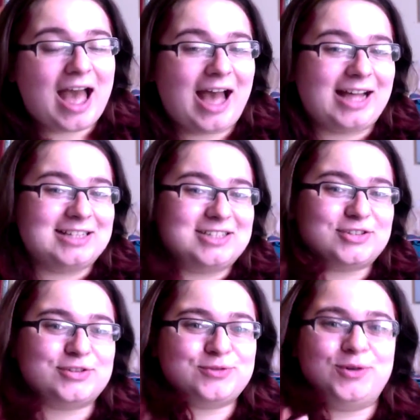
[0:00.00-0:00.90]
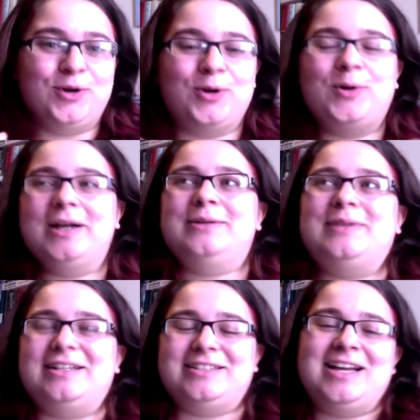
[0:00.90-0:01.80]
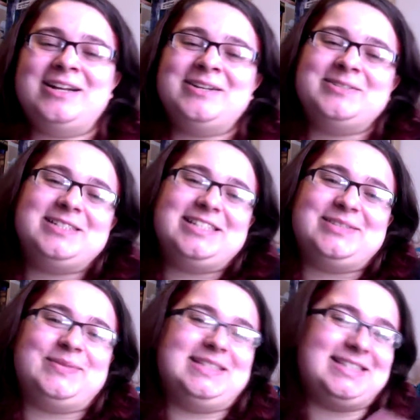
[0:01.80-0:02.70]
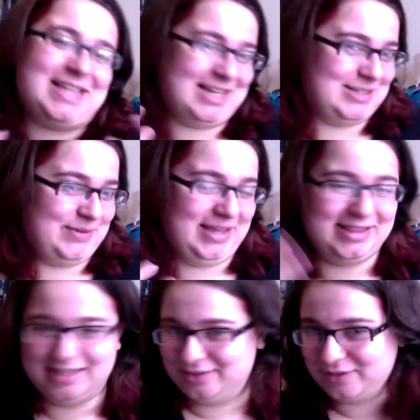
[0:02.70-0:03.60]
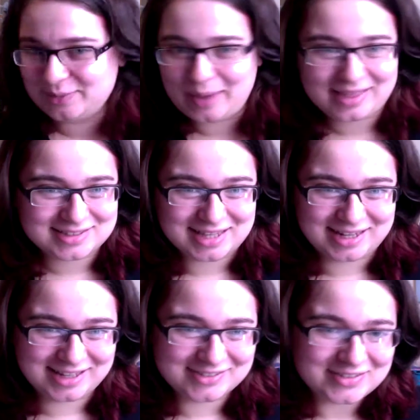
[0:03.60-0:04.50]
and for quite a while now she's been saying to me, the lovely Beth Sennett,